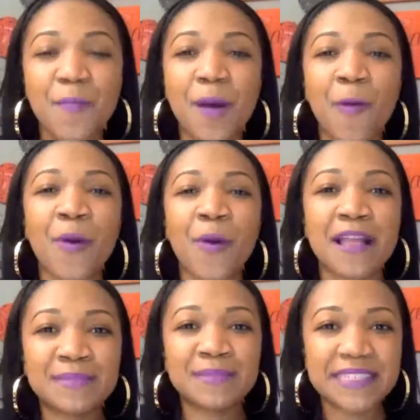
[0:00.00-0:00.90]
But what
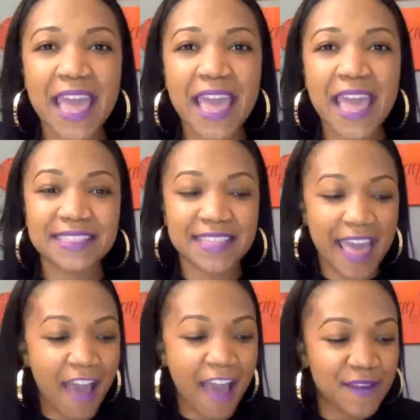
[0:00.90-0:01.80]
I'm saying is
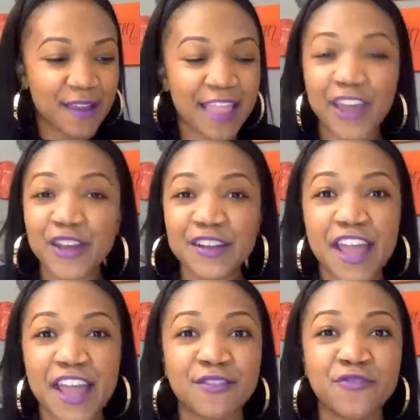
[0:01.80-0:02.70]
that I feel like you're
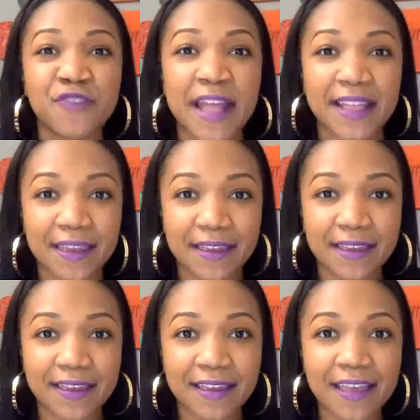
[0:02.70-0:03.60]
never ready.
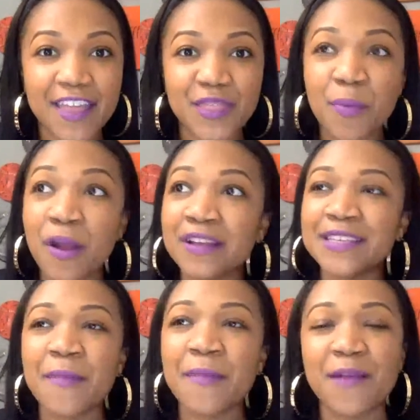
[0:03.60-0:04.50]
And the
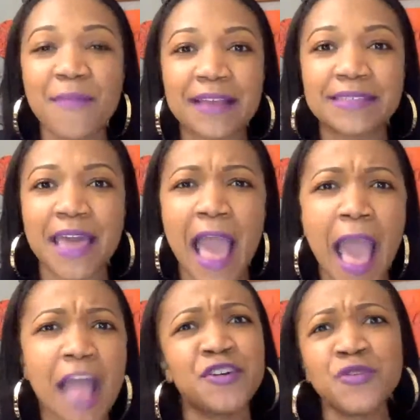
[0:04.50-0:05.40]
person might come back and say,
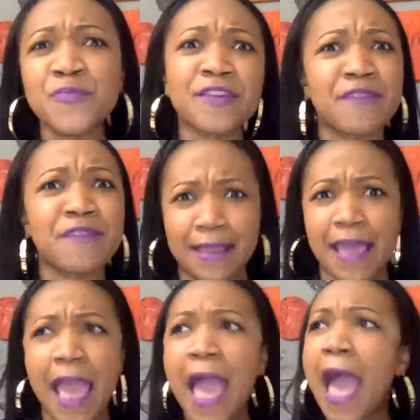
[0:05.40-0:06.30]
I do be
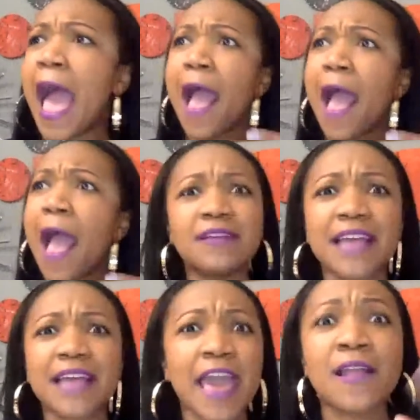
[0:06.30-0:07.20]
ready. I'll be
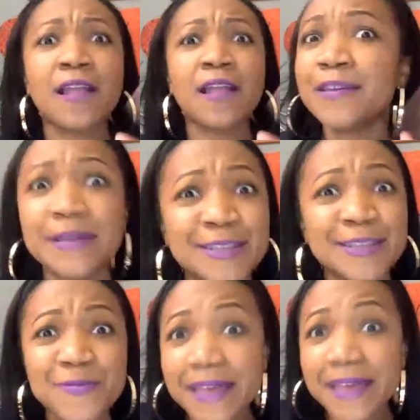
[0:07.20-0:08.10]
outside. It only be
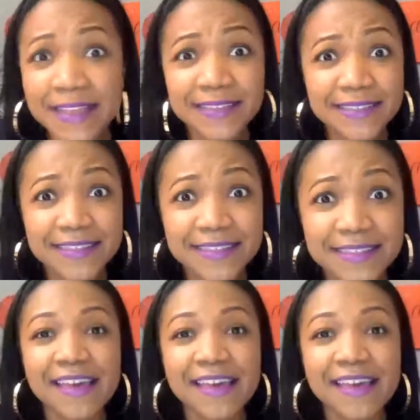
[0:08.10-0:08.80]
2 minutes.